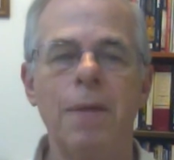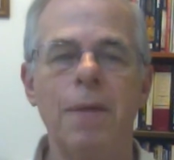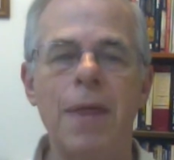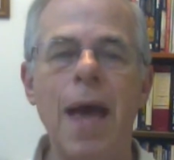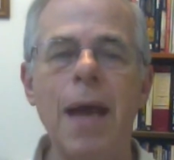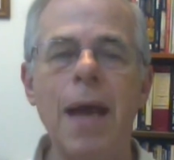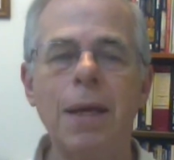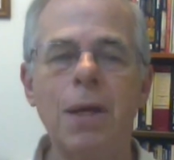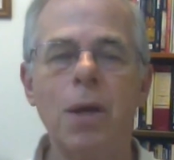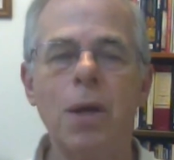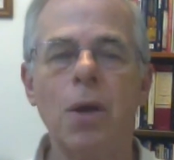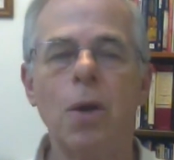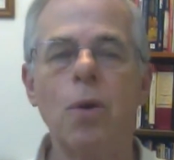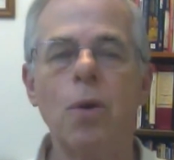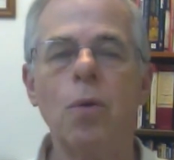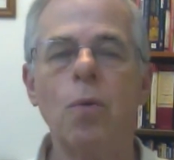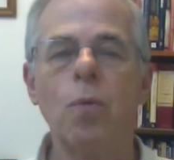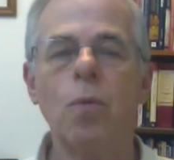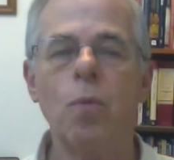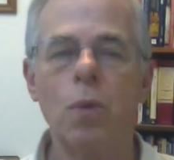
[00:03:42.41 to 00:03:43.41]
That
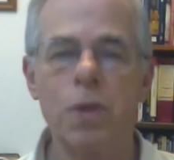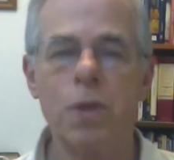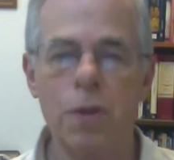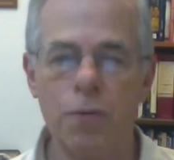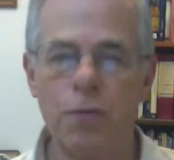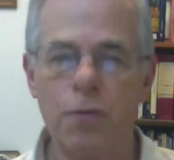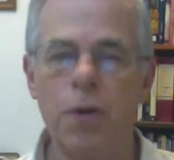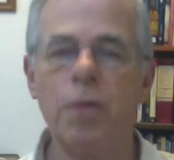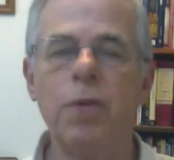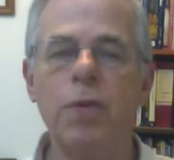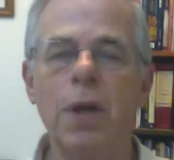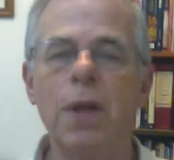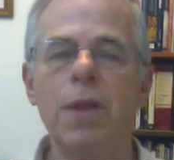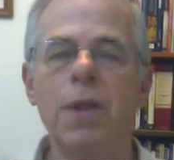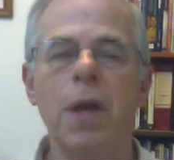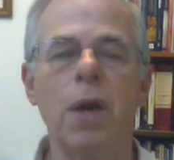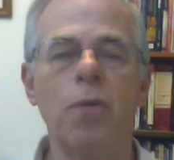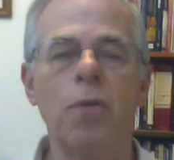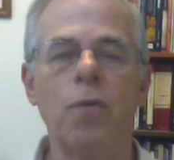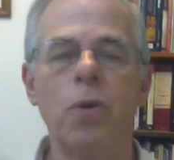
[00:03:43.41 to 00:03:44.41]
year was the
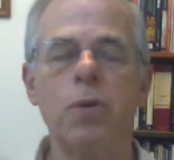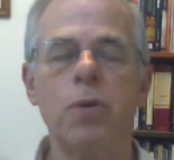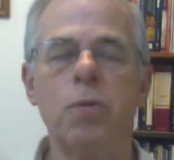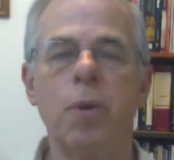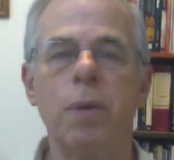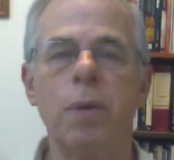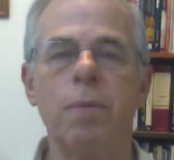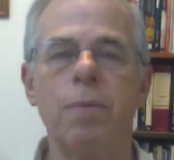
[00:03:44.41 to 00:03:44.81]
50th anniversary.